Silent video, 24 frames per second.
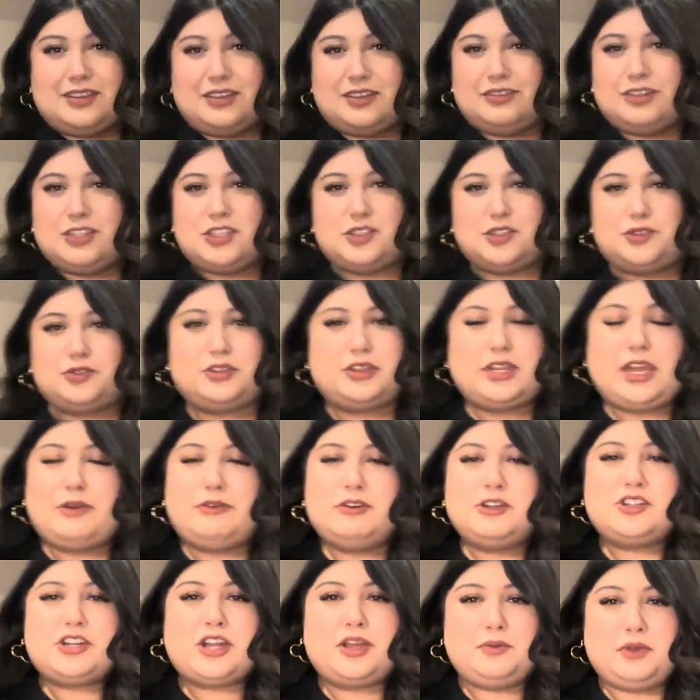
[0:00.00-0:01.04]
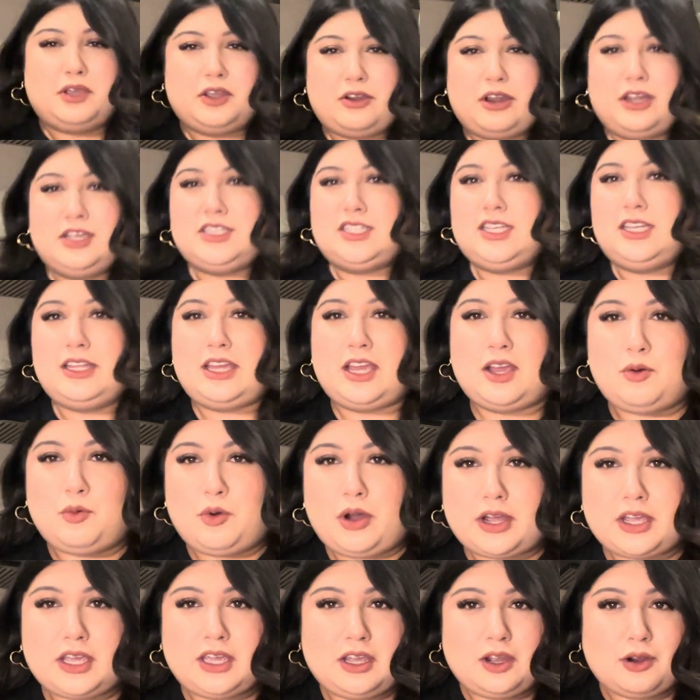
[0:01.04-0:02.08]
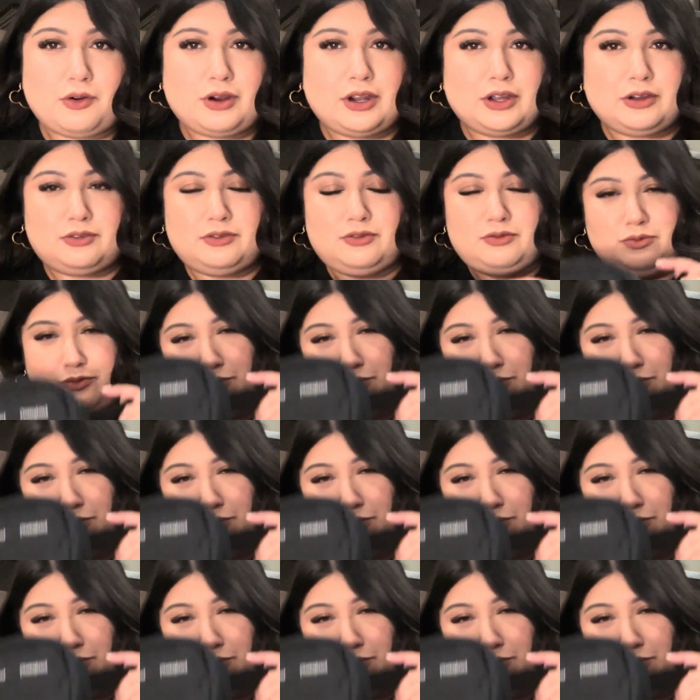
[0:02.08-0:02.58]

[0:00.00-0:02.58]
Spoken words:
which that would drive me crazy, like walking around